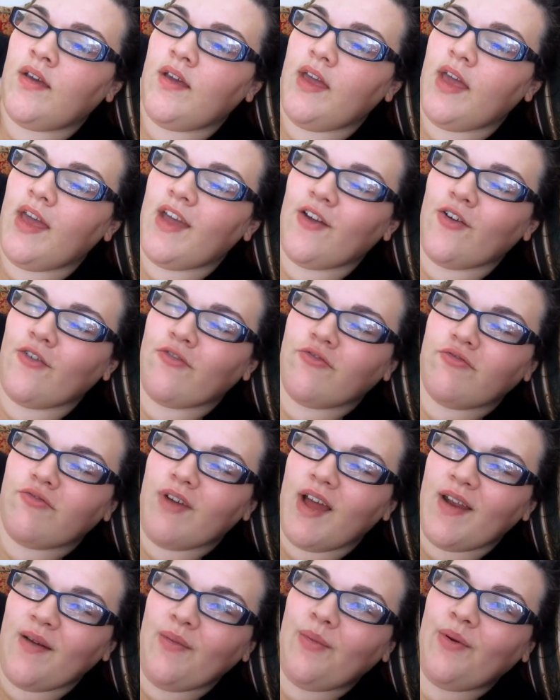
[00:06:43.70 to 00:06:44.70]

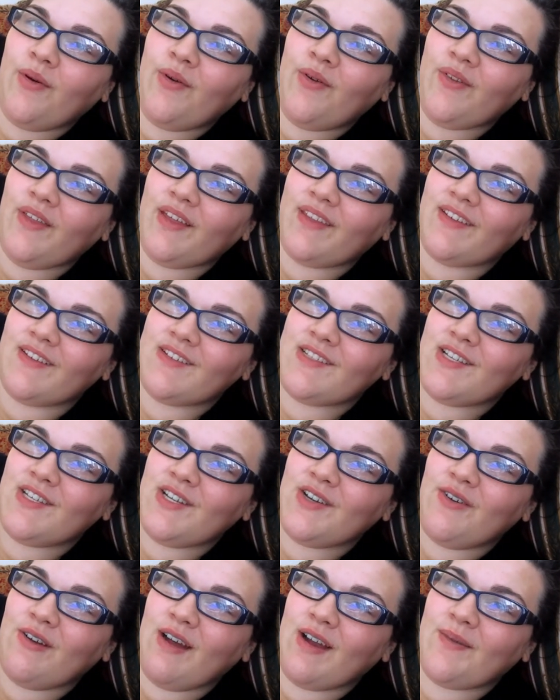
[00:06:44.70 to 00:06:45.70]
incredible, like, they're such
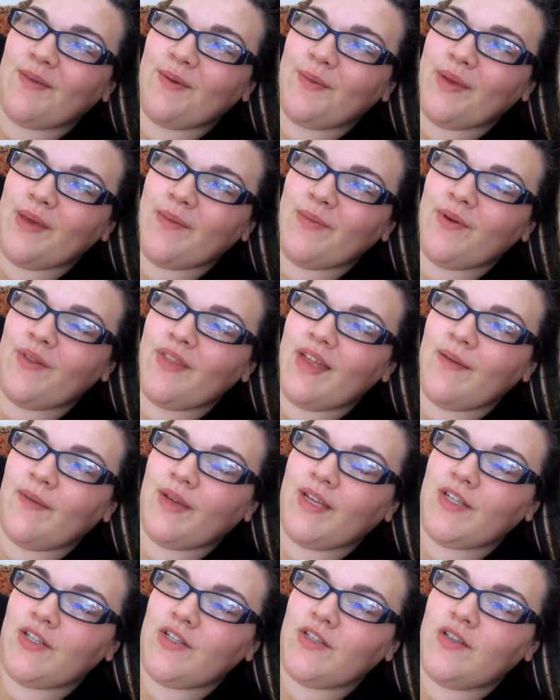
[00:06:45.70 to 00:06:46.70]
incredible people that
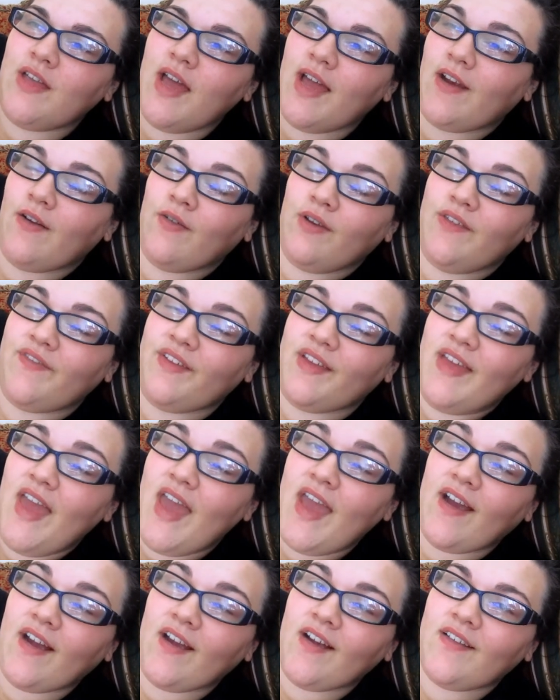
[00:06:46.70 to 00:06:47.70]
I don't even
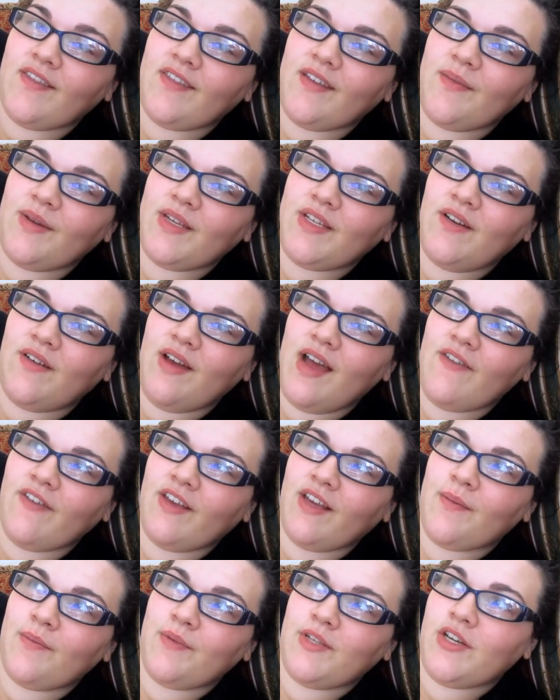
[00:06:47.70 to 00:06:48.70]
care that we don't have,
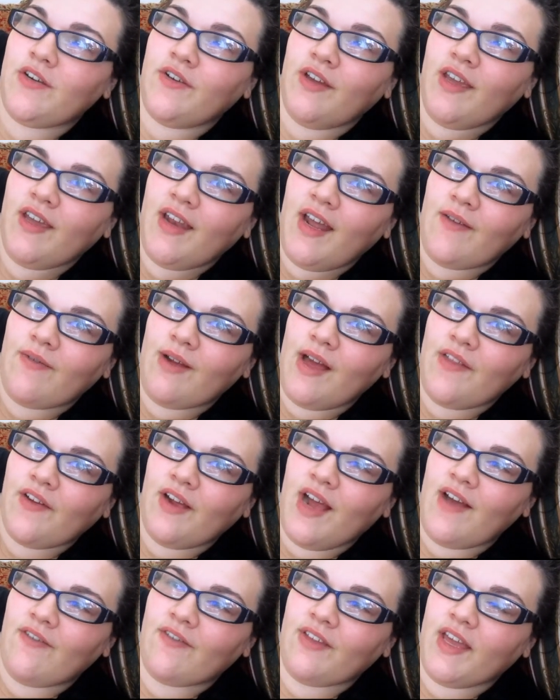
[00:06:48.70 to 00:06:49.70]
like, a bajillion. I'd rather
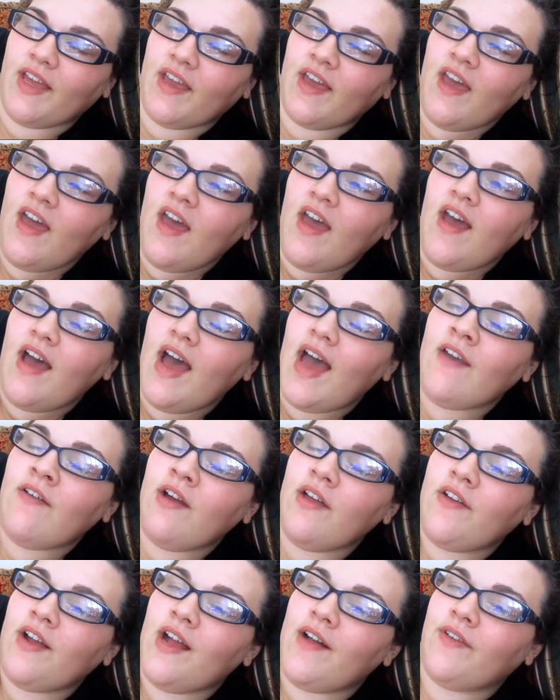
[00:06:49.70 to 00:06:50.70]
have,
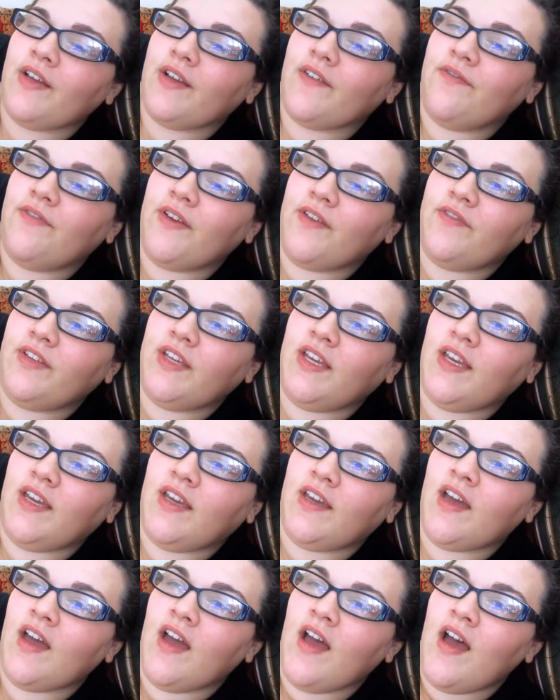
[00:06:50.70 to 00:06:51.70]
like,
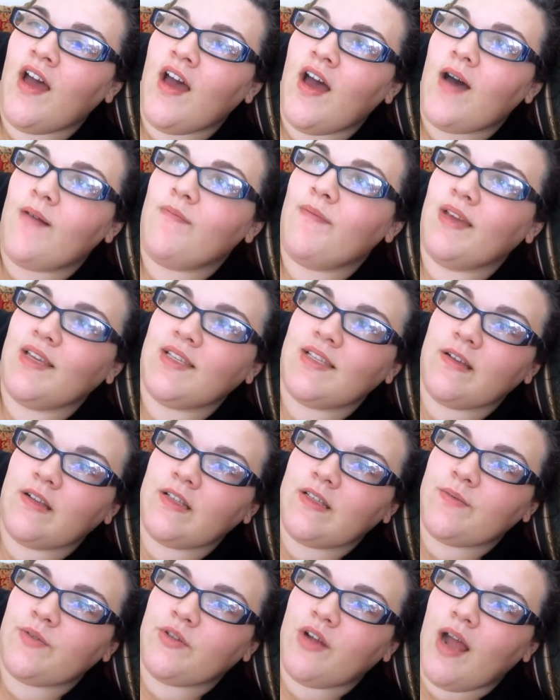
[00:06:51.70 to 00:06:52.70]
50 amazing
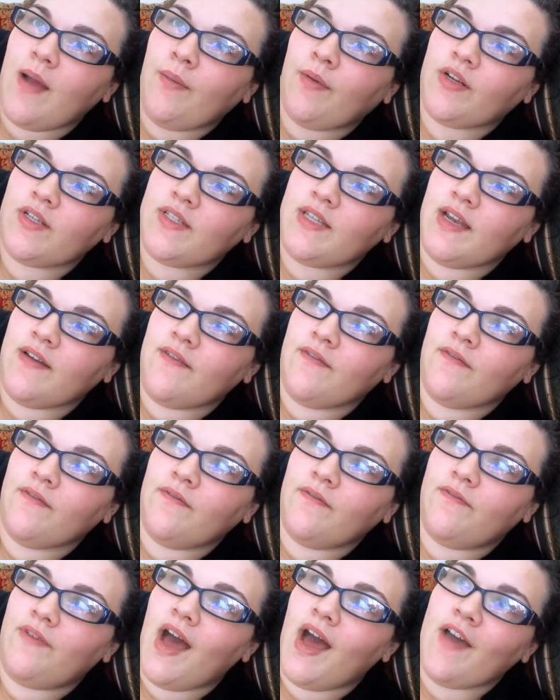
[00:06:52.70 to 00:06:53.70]
subscribers than
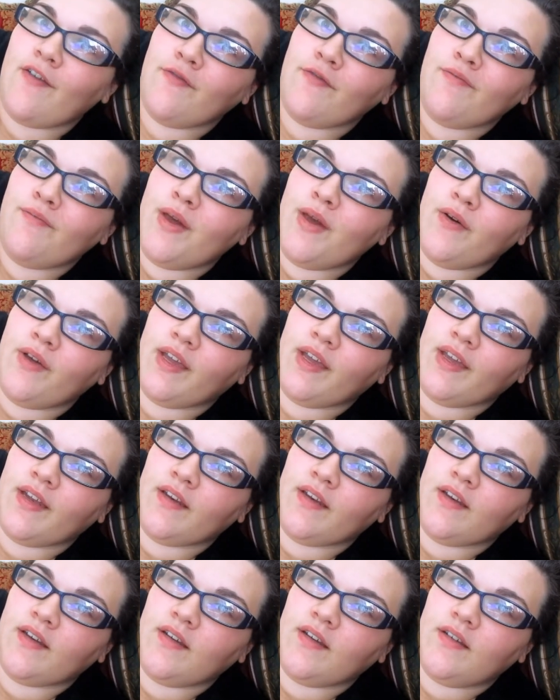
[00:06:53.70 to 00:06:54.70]
5
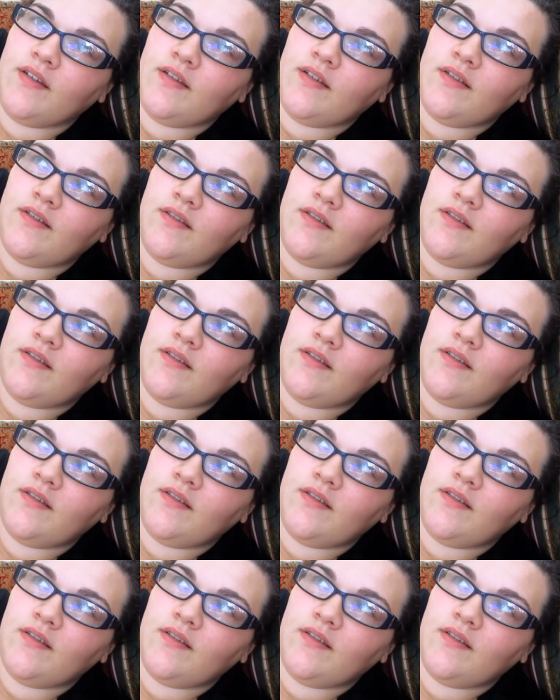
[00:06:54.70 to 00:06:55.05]
million